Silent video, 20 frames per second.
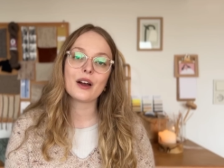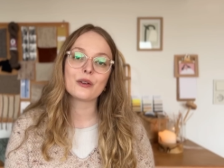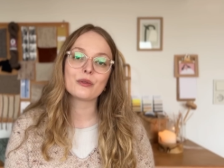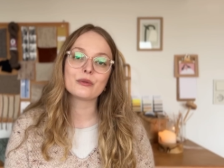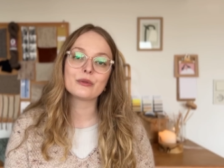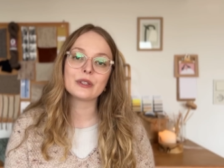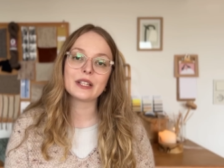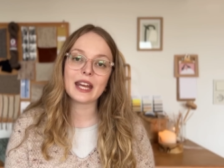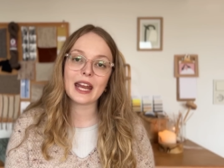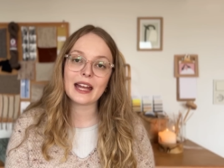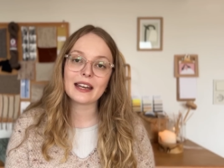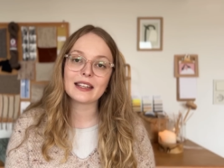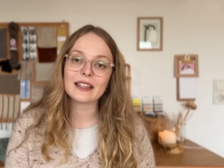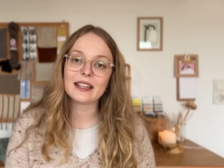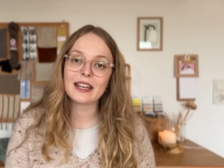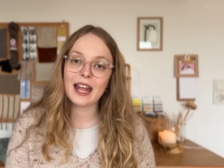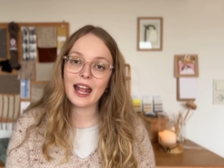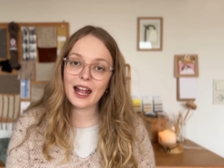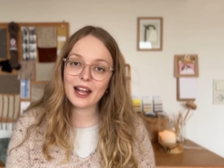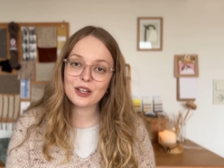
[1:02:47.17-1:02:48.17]

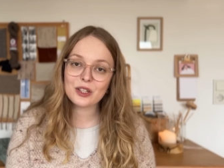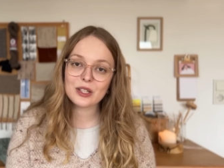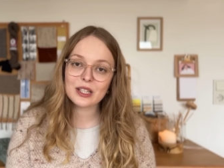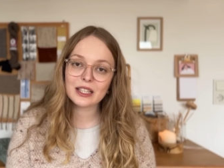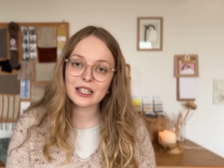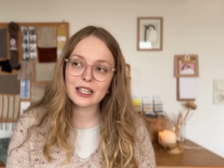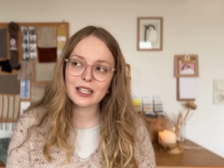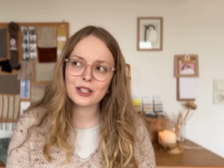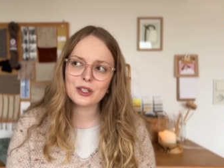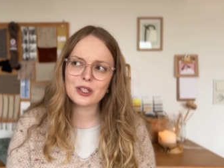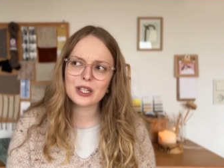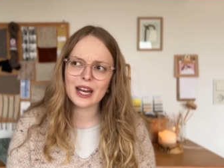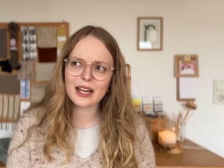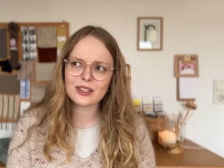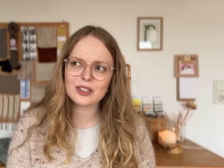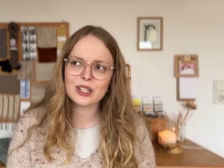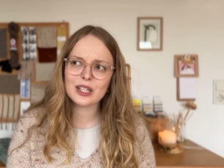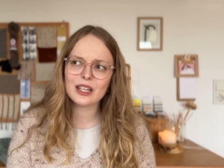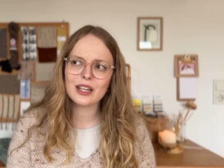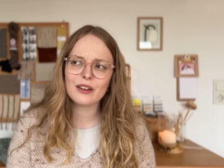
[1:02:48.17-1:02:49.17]
Rhiannon Ashley. She
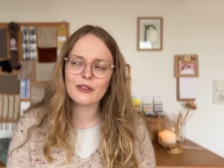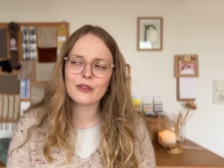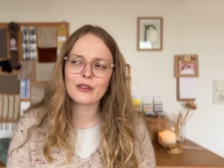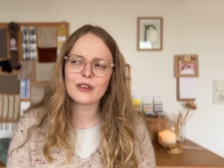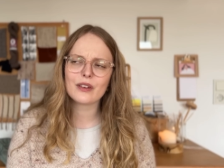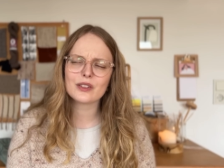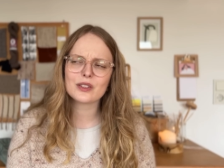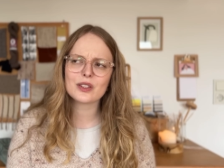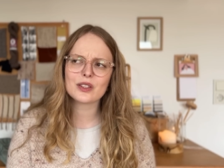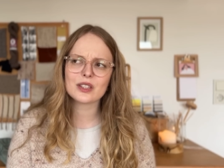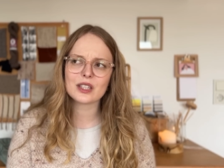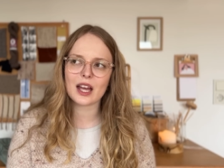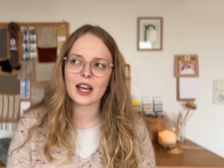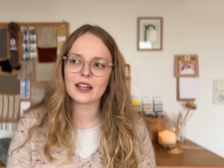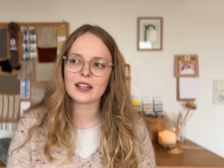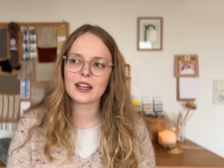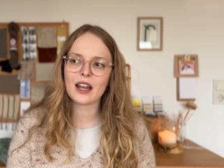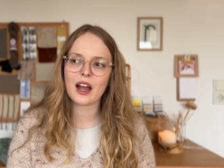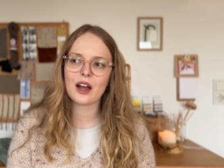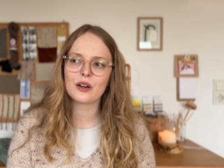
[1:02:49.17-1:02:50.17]
actually
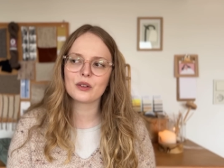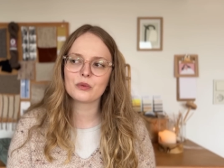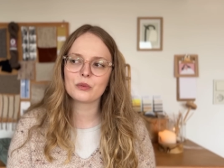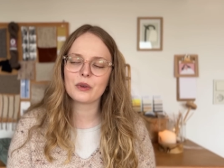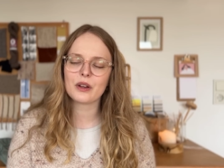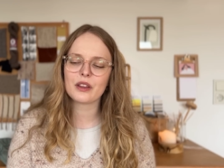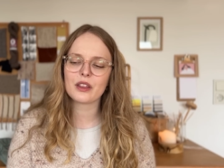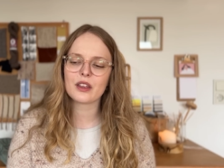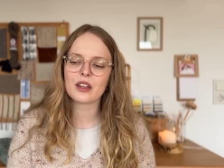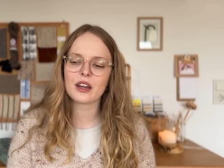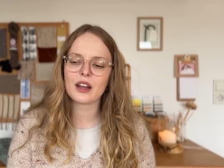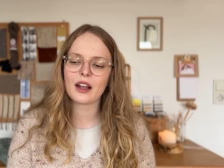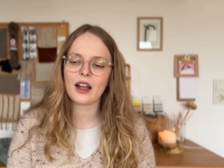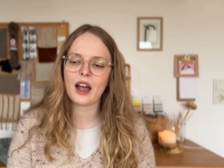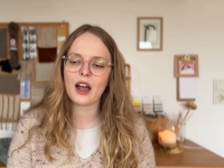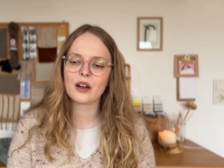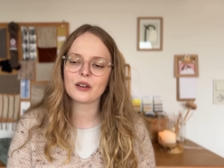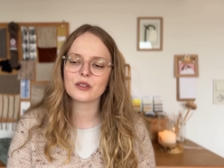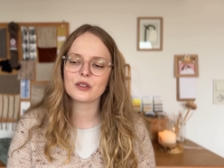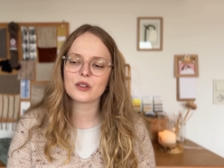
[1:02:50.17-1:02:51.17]
started out with an
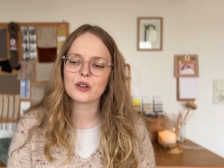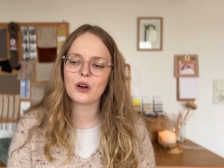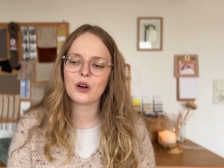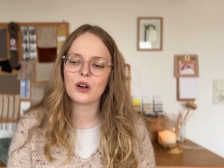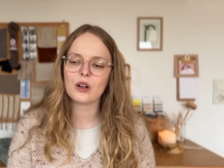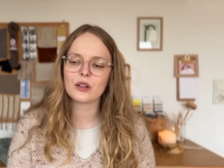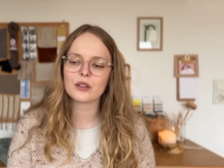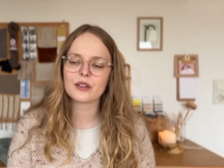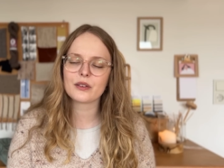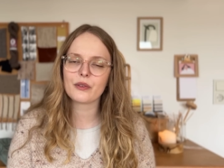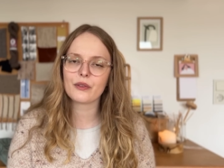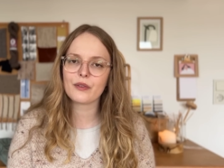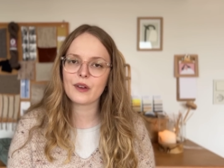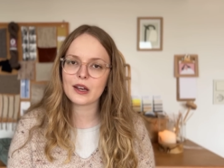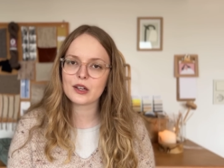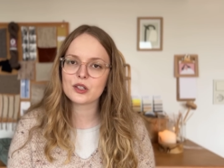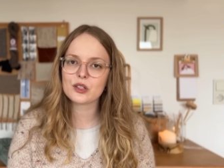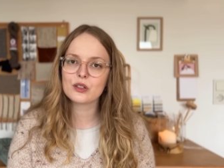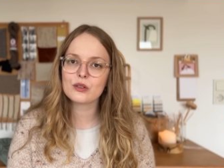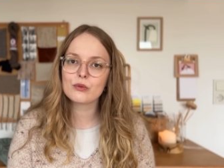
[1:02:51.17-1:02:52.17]
account called
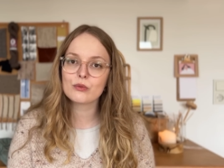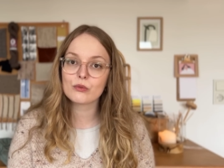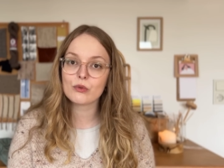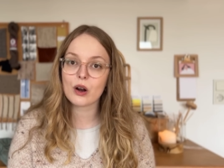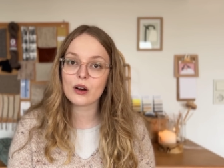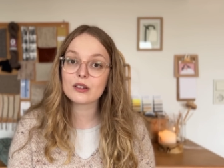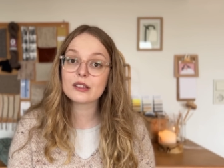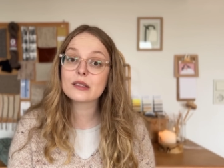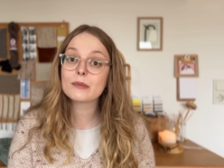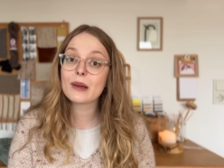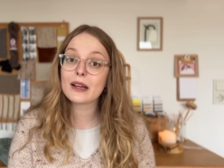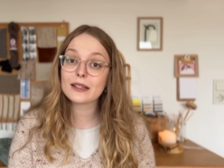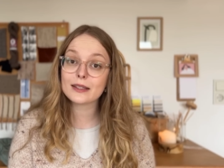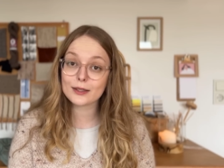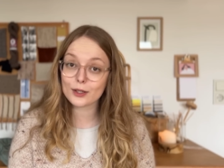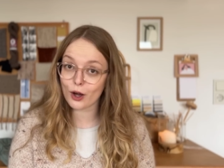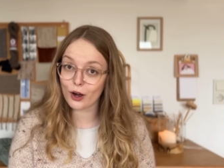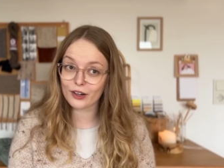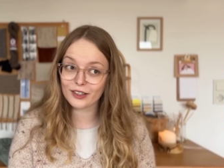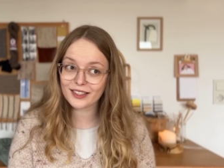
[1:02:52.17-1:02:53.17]
Fashion Rocks My
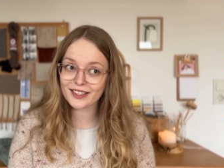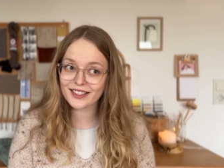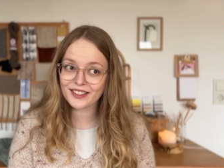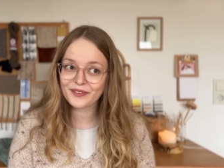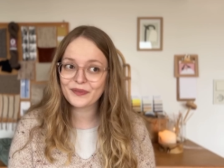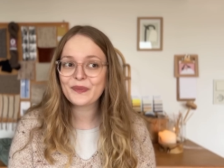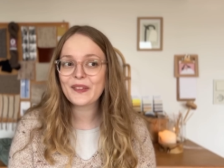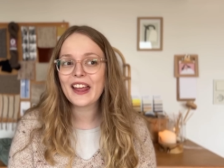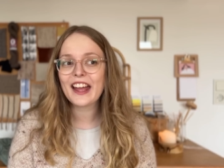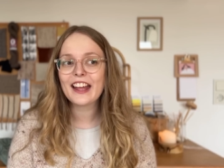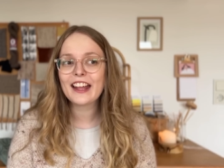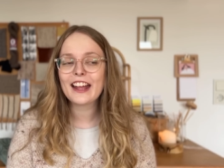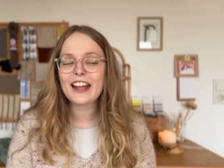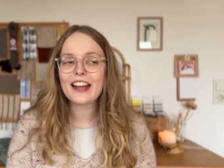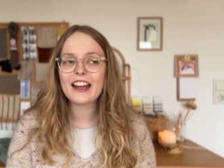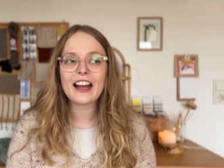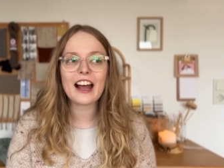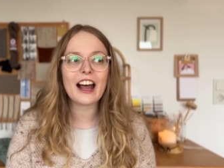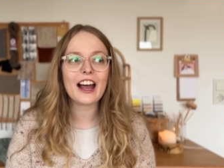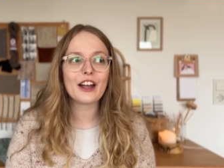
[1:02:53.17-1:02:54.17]
Socks.
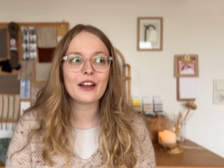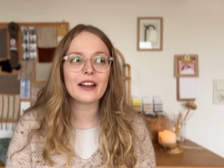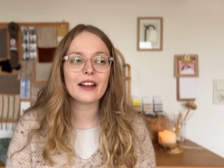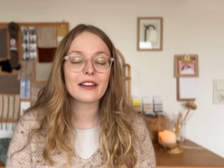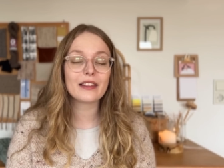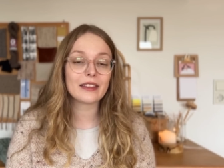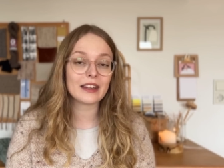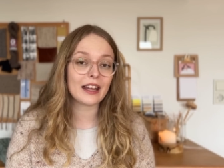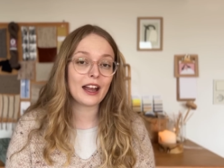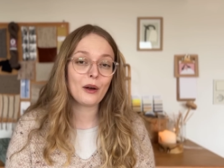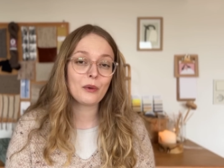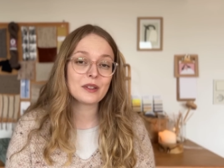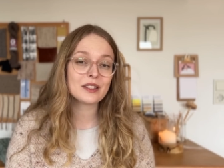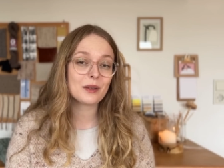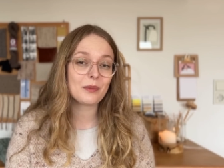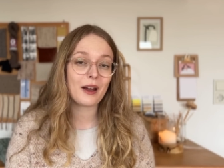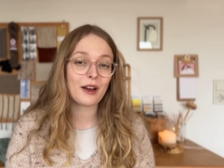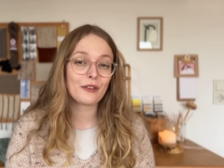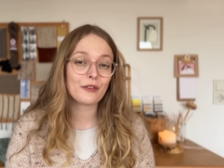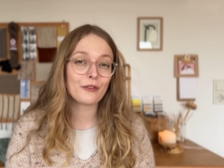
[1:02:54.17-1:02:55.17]
I think I was
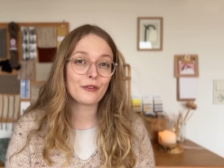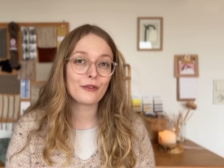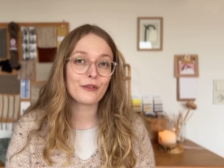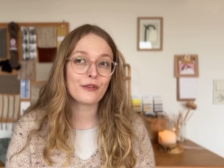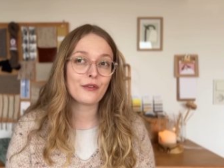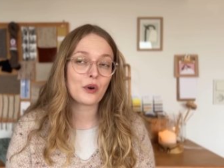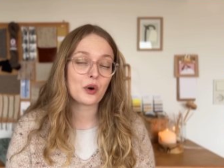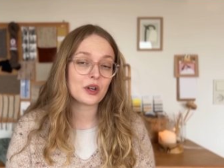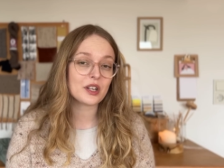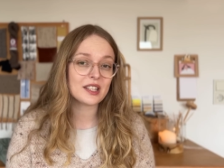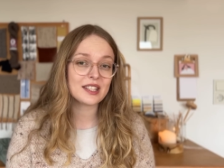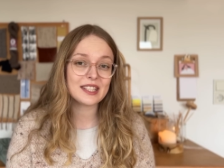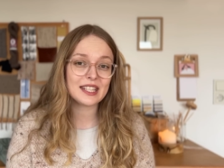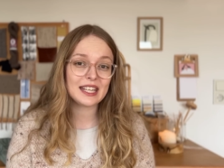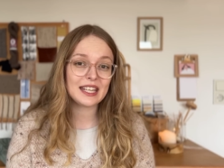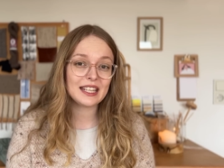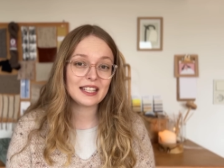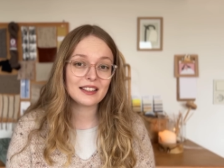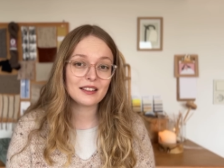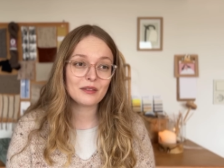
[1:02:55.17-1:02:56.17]
about
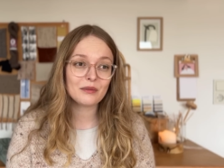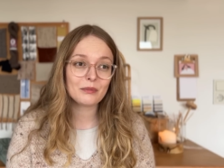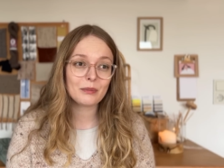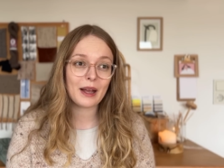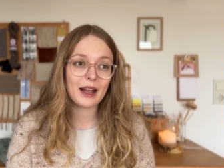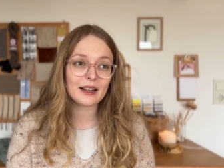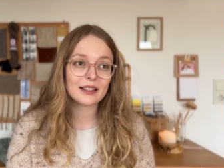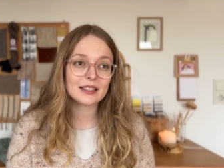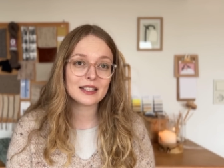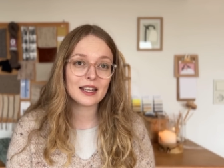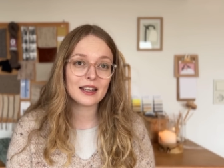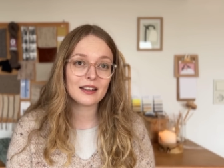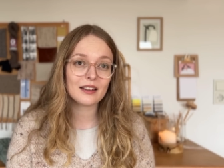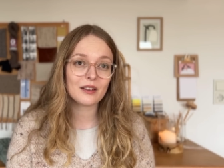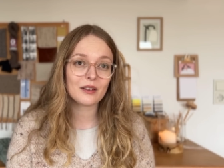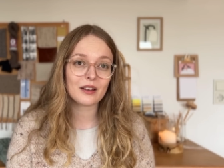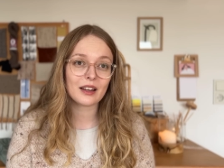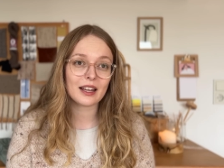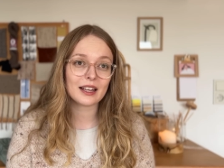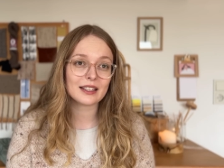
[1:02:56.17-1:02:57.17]
14 back then,
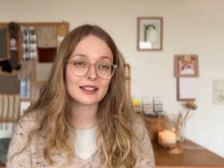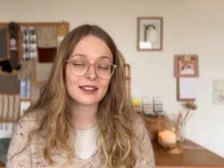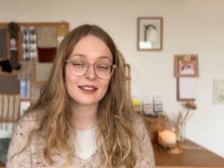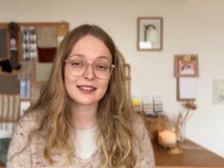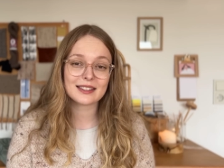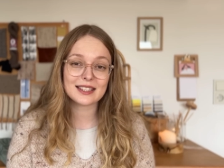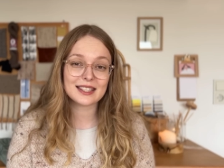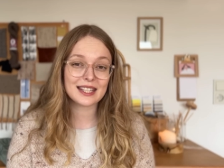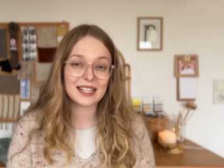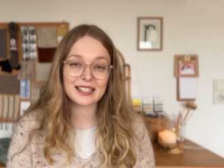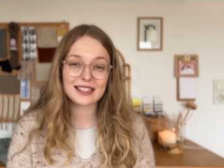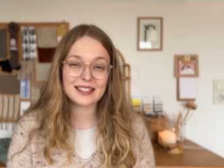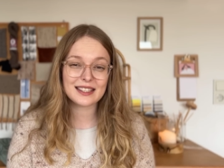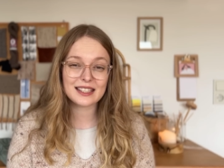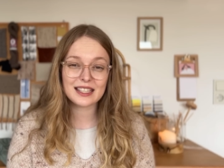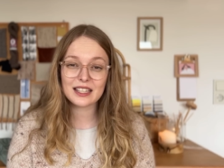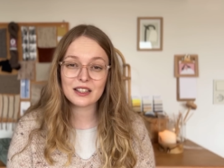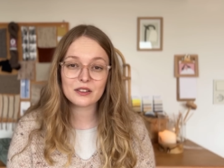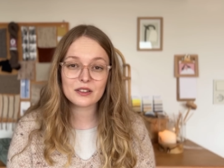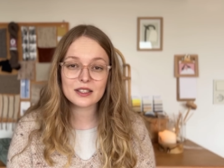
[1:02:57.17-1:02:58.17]
or like
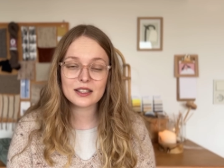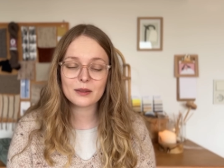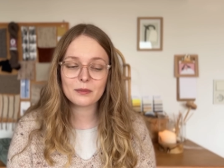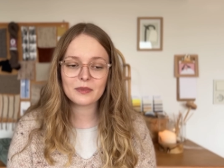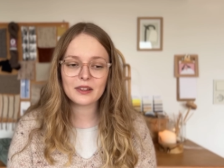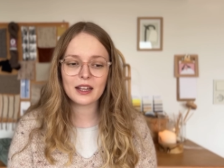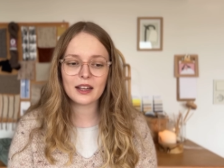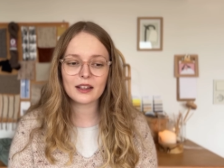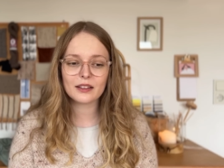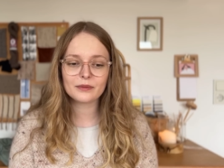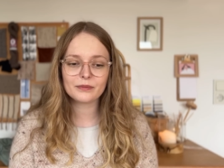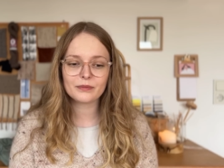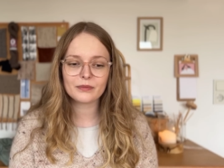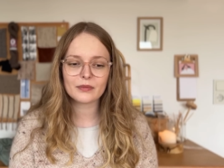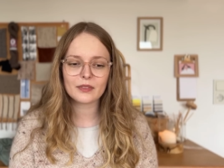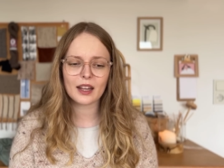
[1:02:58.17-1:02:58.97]
16 or something.